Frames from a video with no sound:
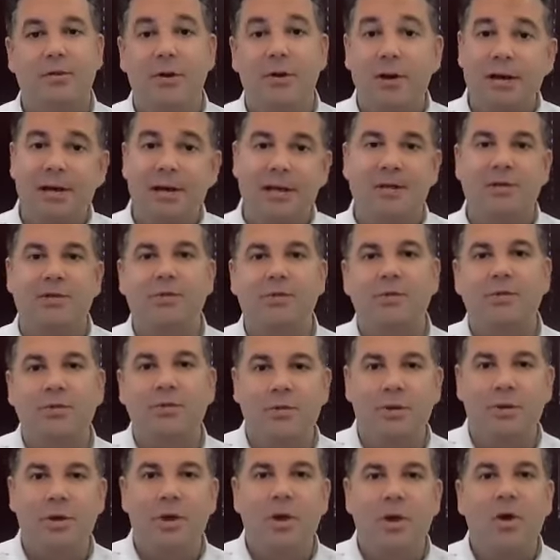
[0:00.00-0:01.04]
their initials
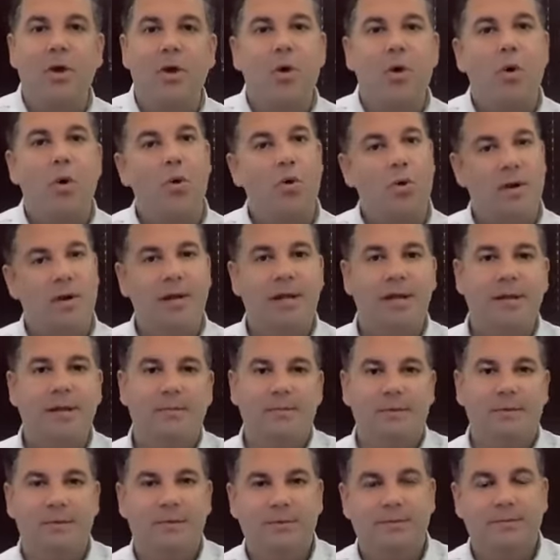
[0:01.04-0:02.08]
or
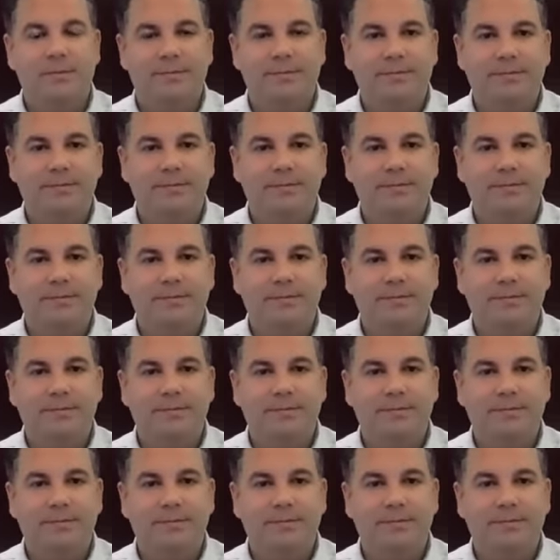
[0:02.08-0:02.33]
names.